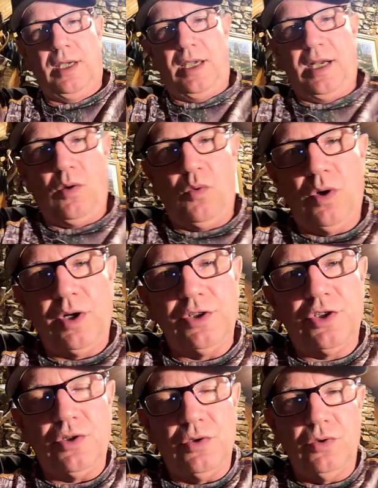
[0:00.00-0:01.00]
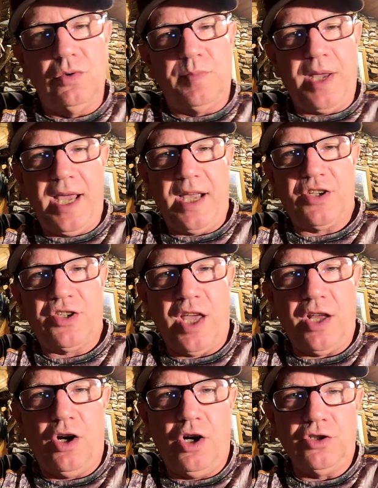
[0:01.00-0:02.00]
and I wanted to pass
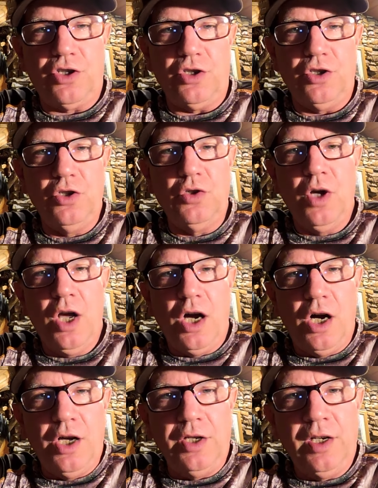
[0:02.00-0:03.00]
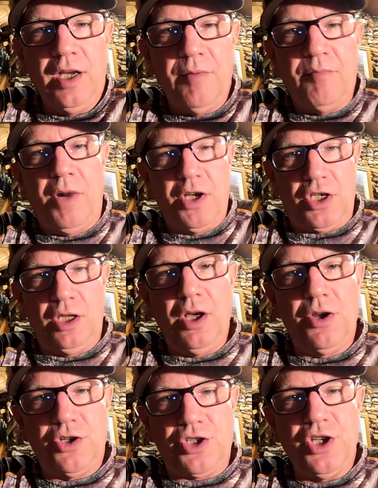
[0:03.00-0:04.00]
that on to you. Hunt
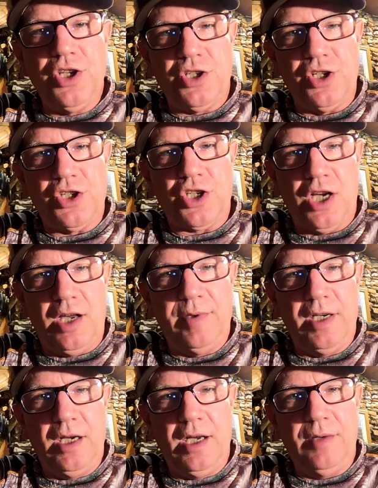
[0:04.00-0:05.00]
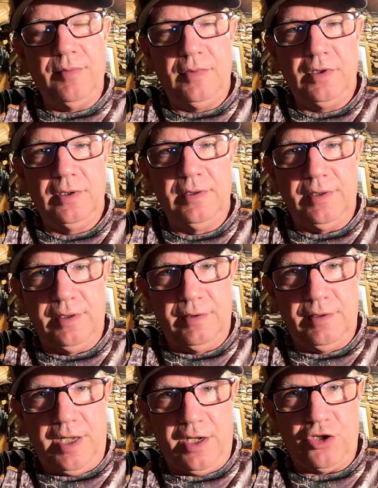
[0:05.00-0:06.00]
muzzleloader season is coming up
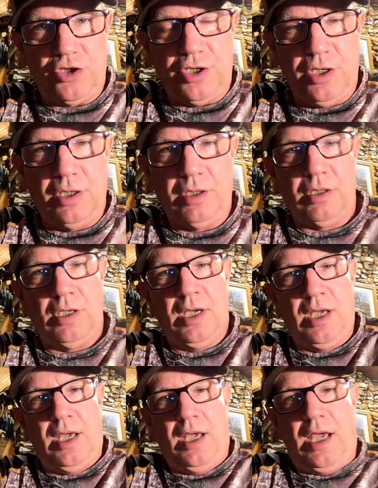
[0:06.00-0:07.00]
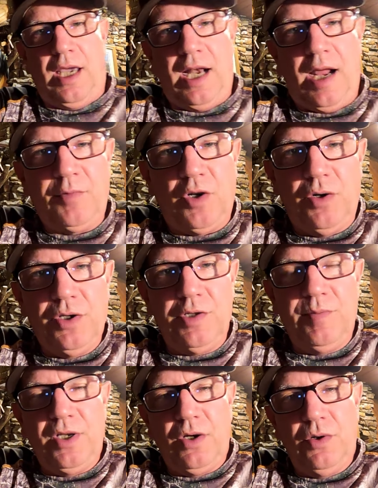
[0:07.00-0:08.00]
next year, and I'm going
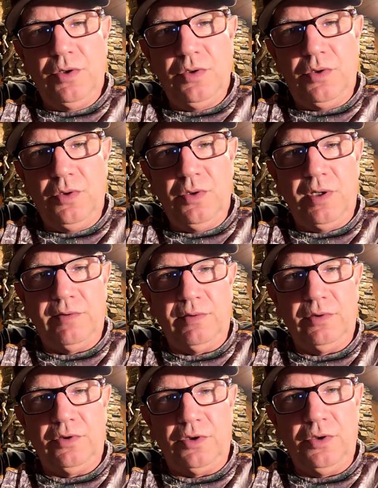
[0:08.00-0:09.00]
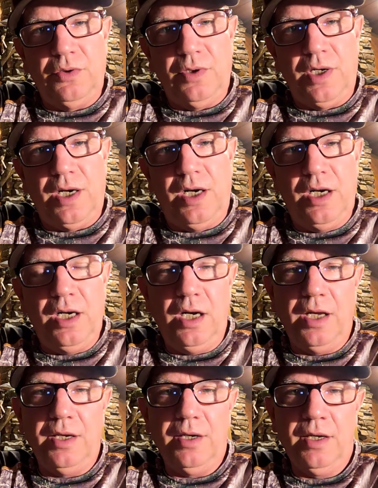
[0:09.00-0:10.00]
to be going to a
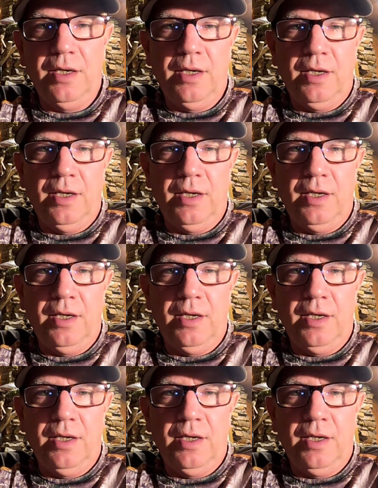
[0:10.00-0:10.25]
hunt